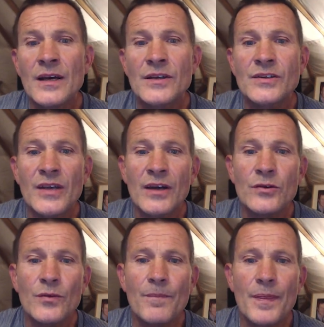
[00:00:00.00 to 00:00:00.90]

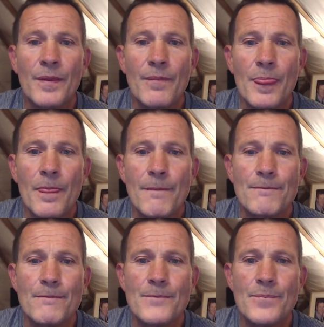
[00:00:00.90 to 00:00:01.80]
So
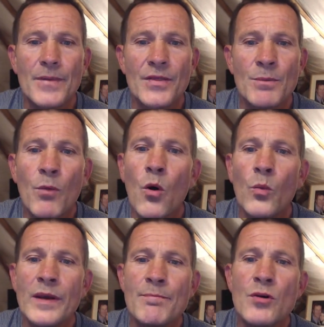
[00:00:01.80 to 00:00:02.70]
the more
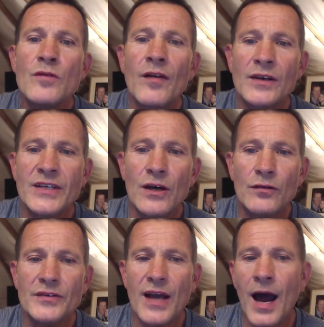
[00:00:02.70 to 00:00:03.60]
we move
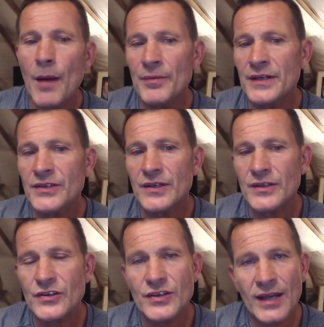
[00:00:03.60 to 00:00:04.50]
ourselves up this
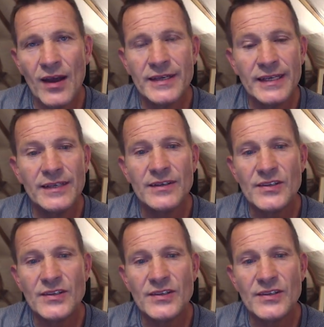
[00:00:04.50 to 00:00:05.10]
sliding